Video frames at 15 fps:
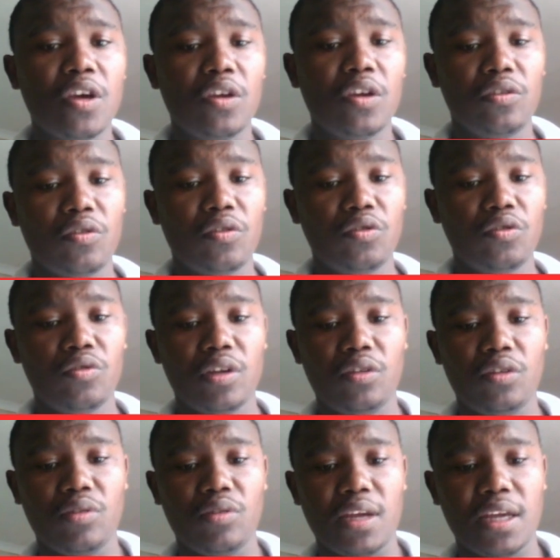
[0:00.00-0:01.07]
You know, you can look
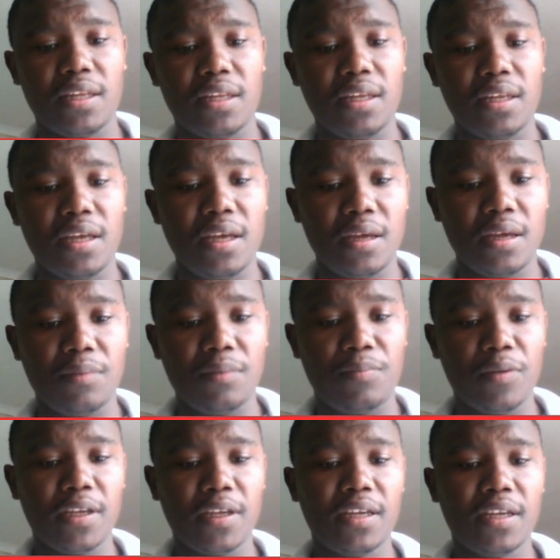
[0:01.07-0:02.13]
at
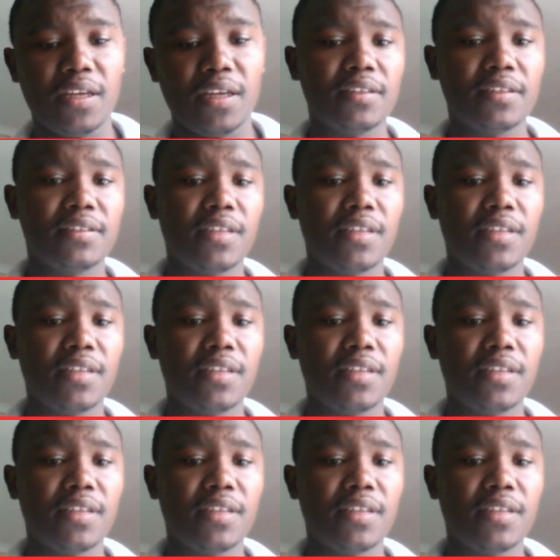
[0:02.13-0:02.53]
bringing this.